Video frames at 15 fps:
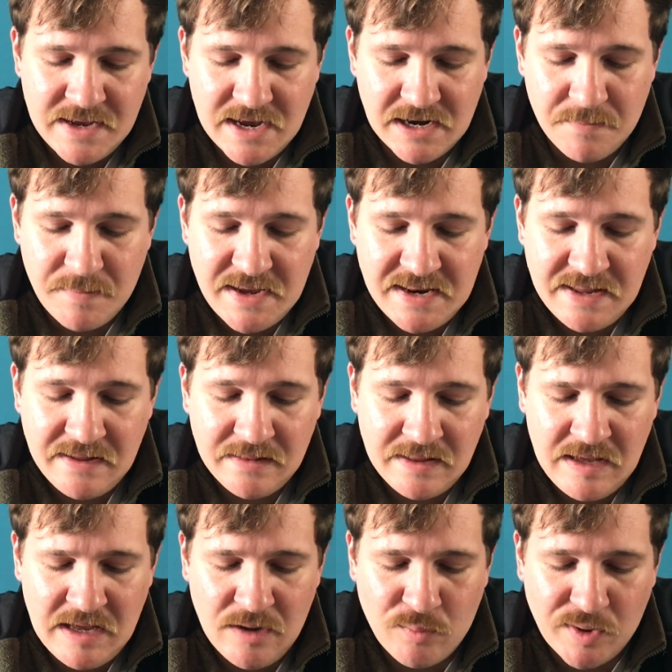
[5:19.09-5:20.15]
And
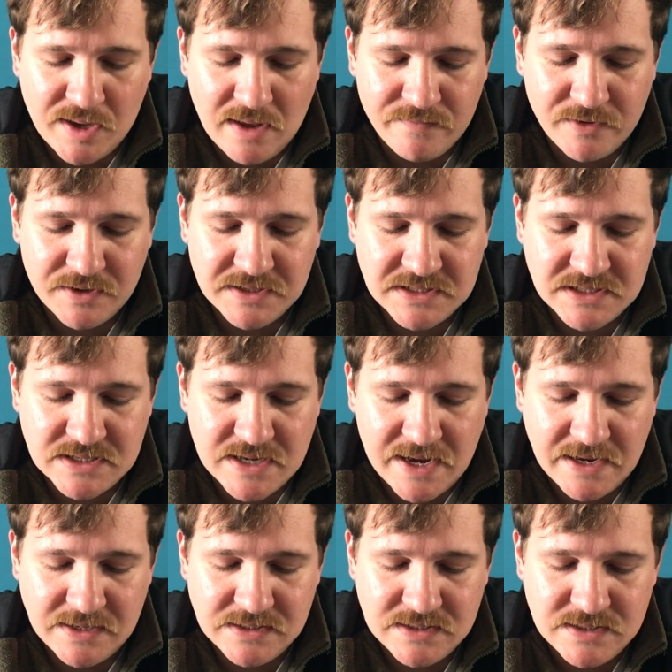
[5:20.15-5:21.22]
immediately he recovered his
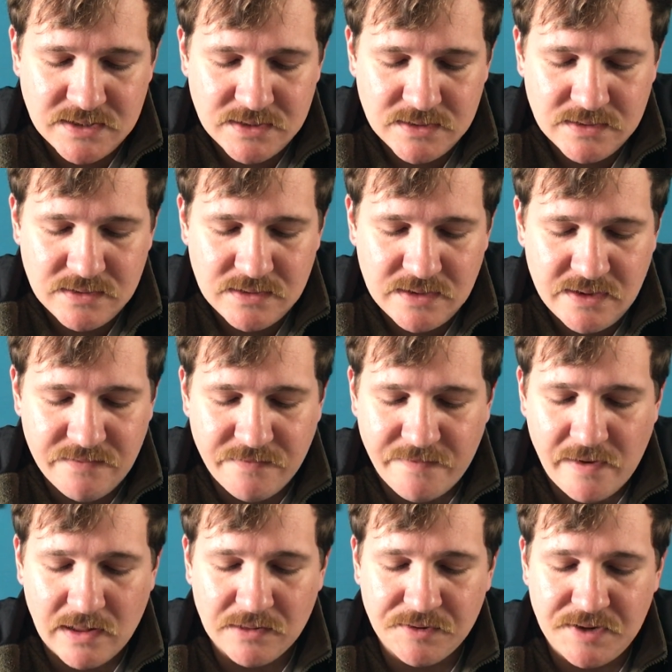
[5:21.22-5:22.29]
sight and
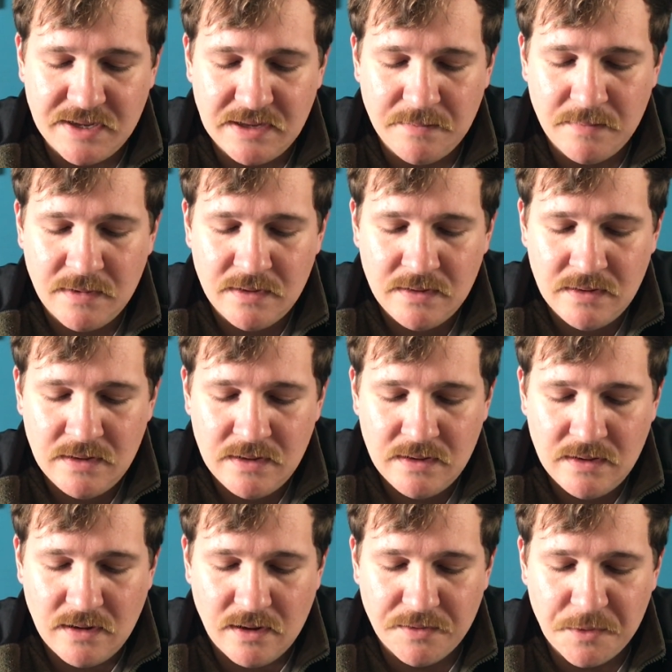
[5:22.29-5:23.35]
followed him
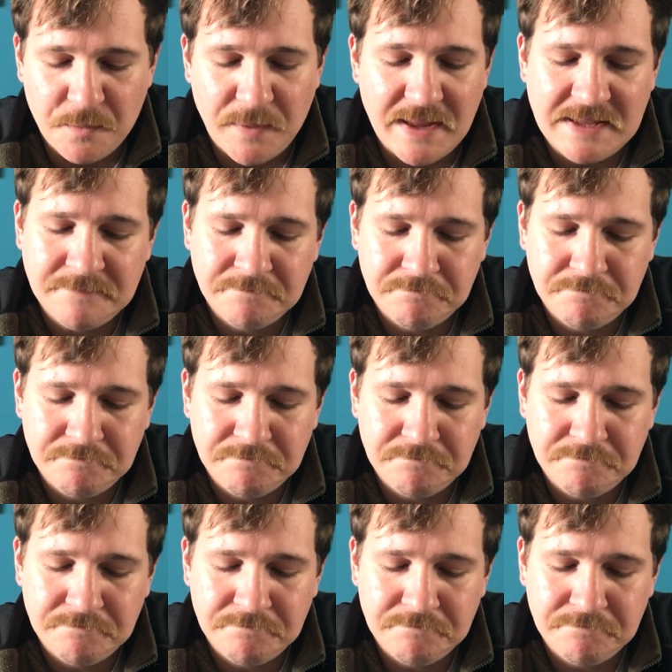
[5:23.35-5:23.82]
on the way.